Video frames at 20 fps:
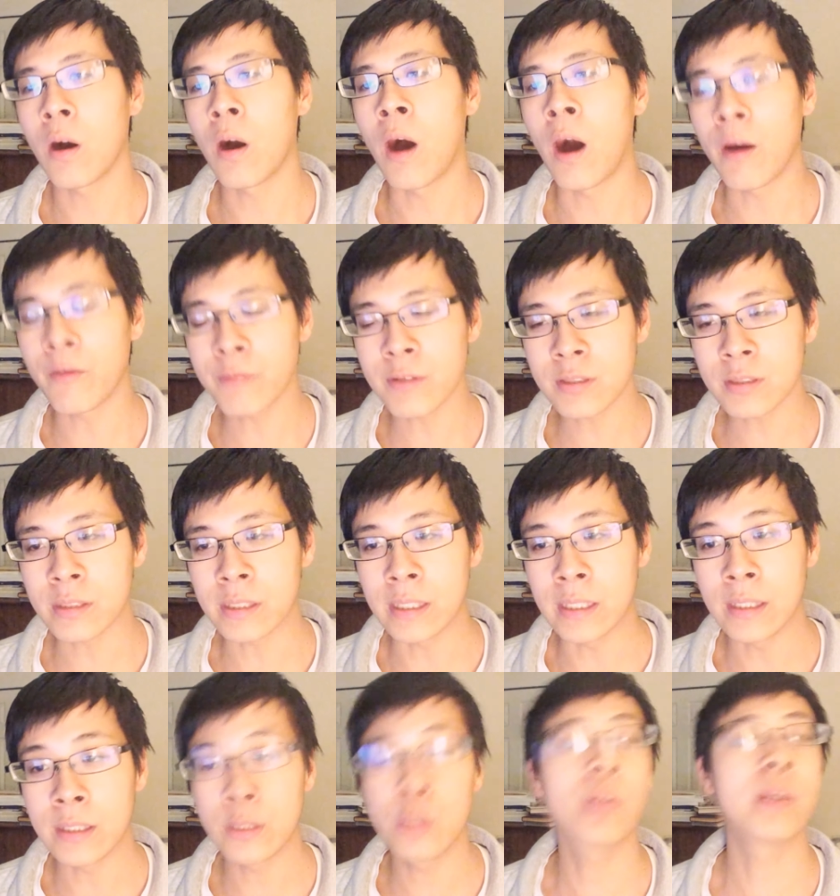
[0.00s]
obviously
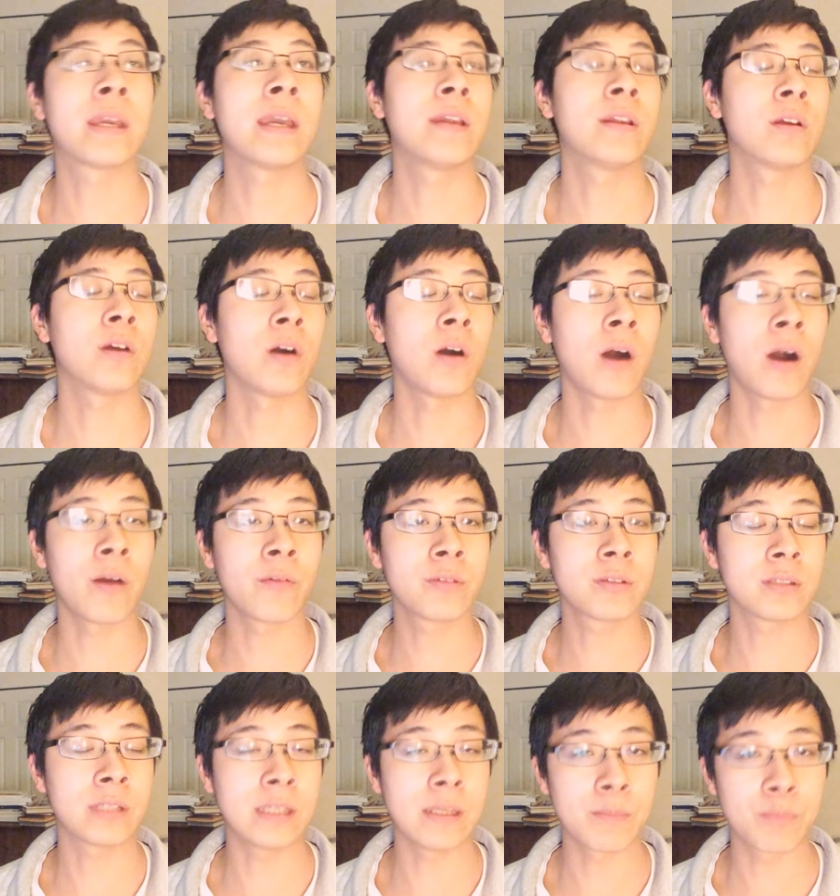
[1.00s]
you can
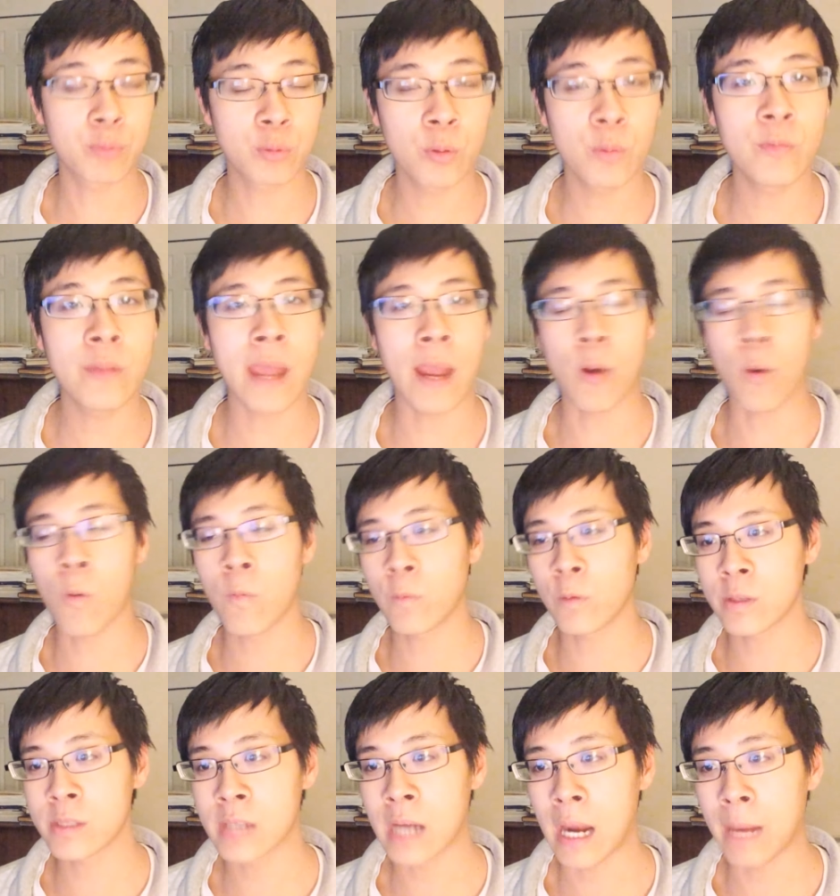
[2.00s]
obviously improve that
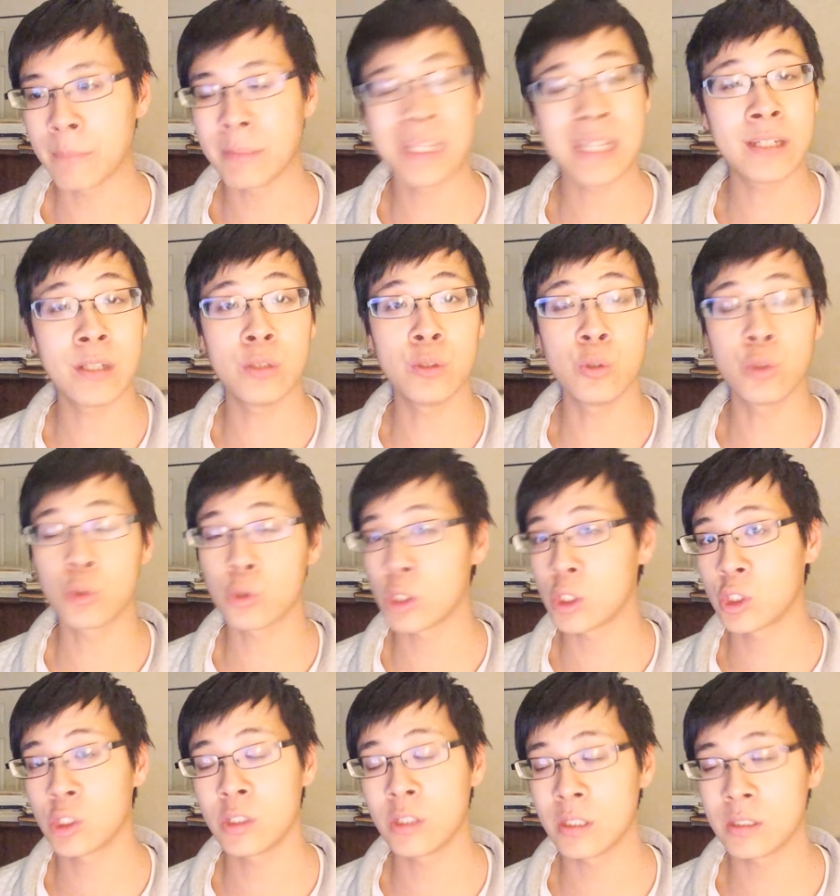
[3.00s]
over time get a
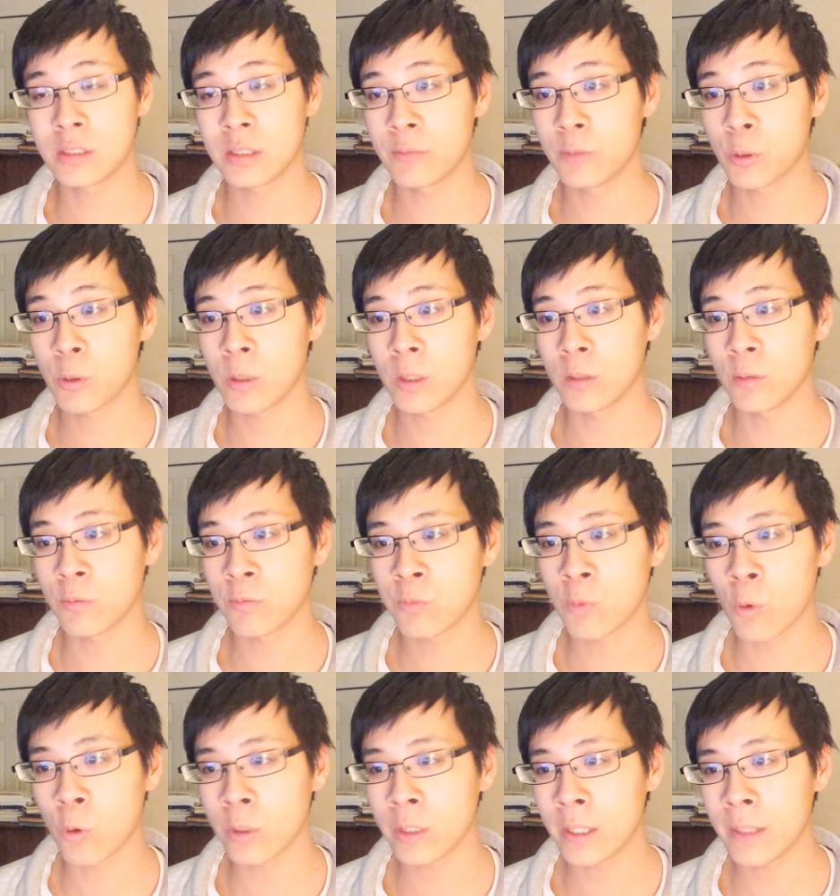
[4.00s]
nutritionist if you can
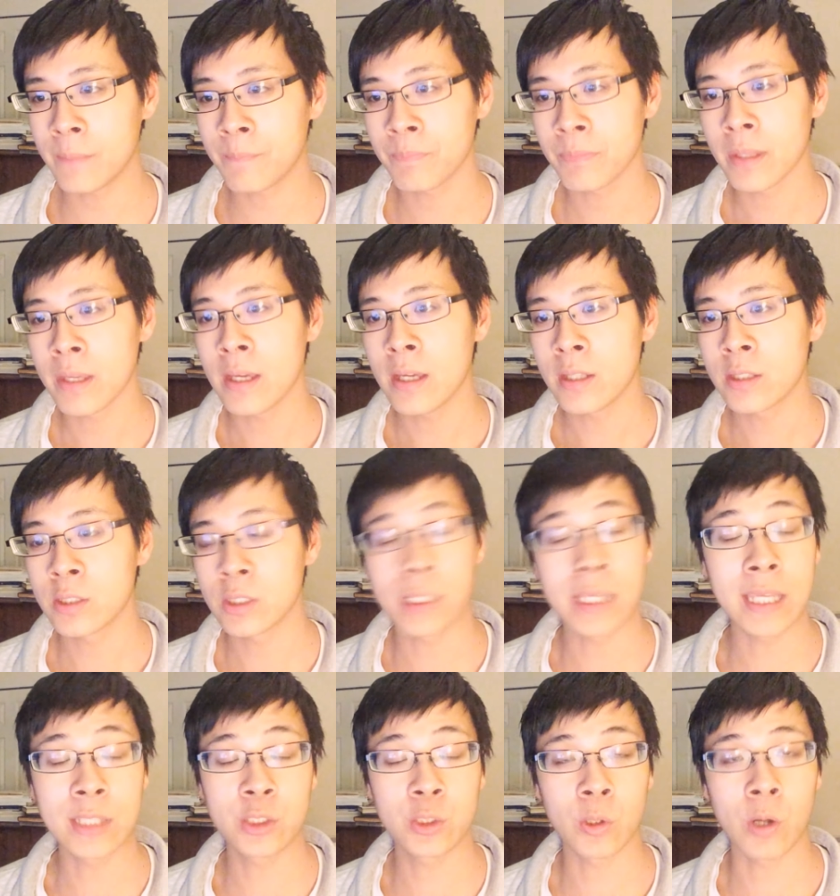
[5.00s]
afford it to
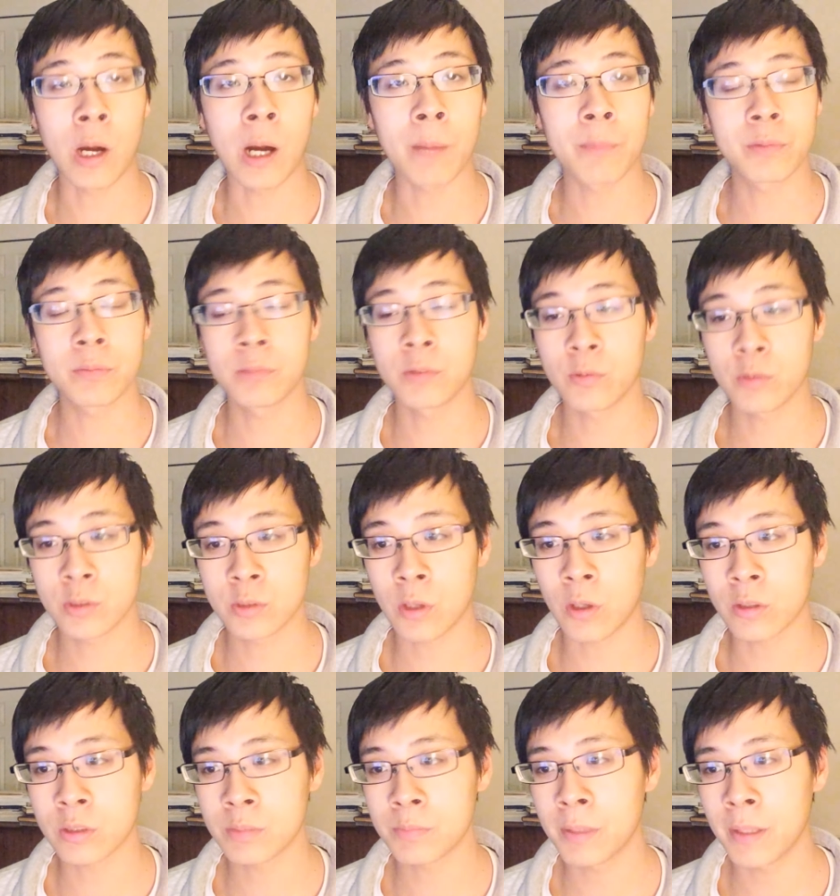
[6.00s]
get your optimal
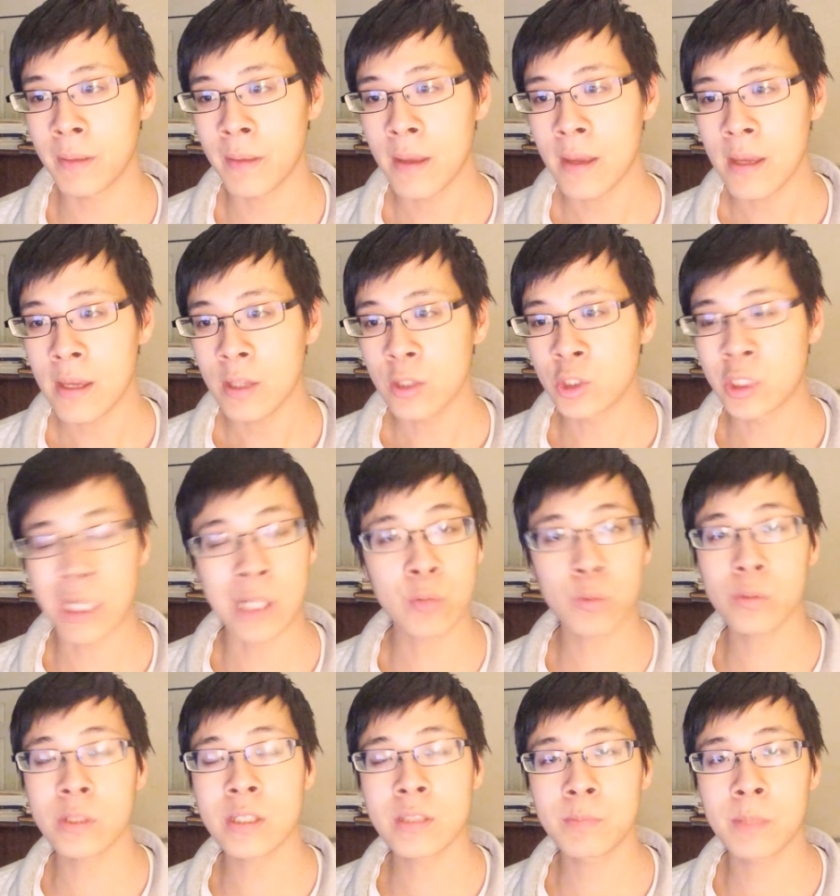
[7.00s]
results but
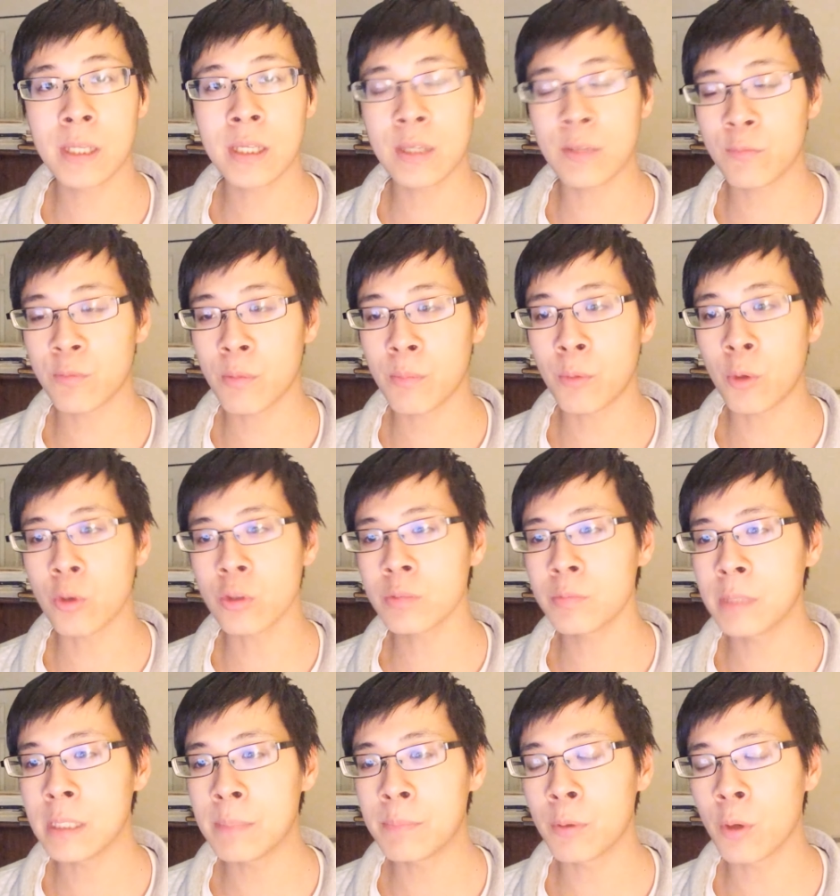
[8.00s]
generally speaking for
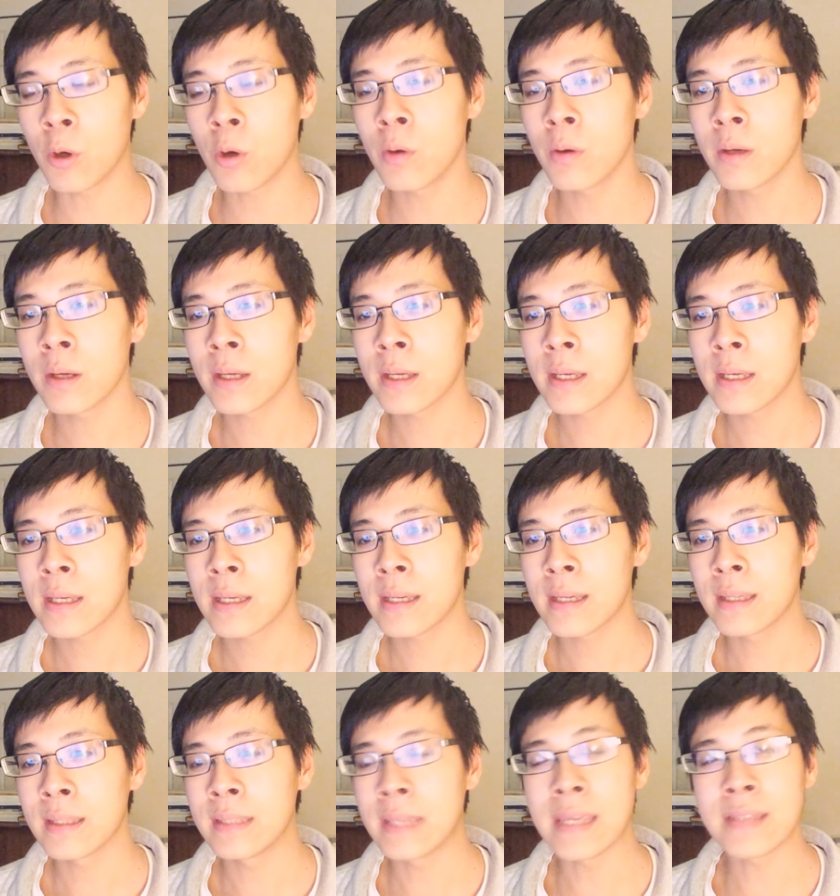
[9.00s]
most people
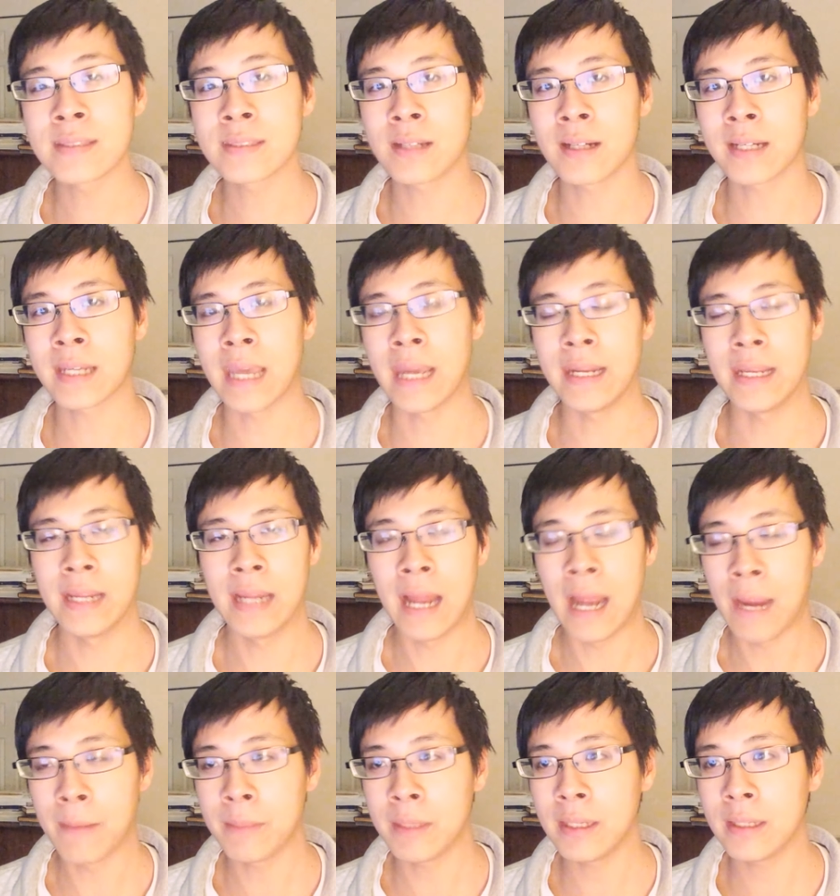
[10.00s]
they suck at it
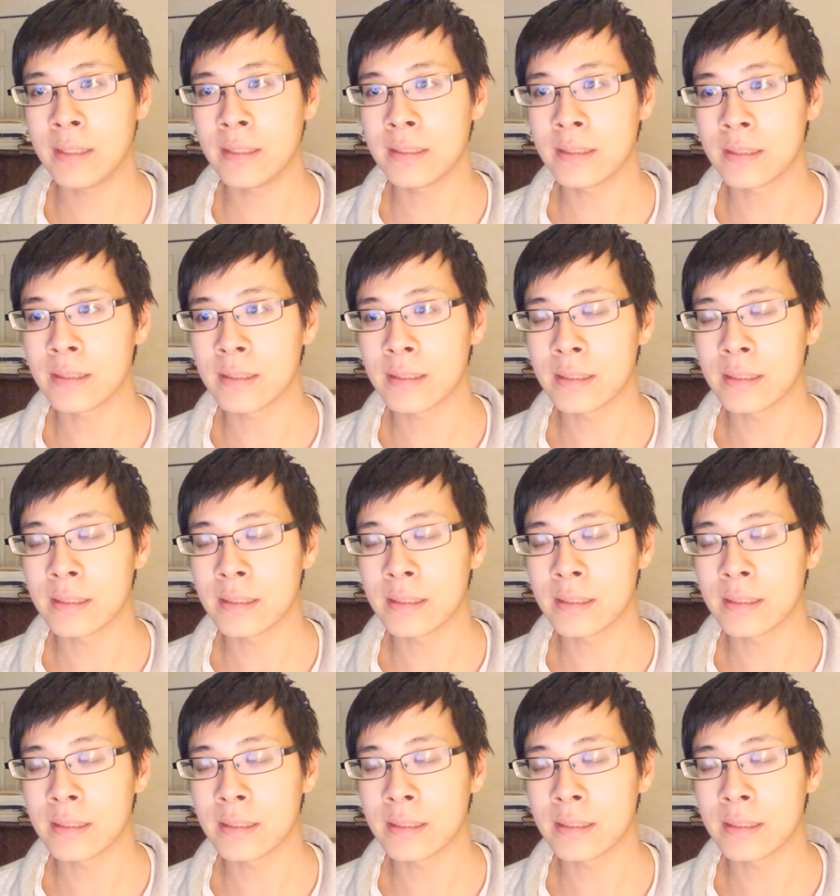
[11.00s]
i mean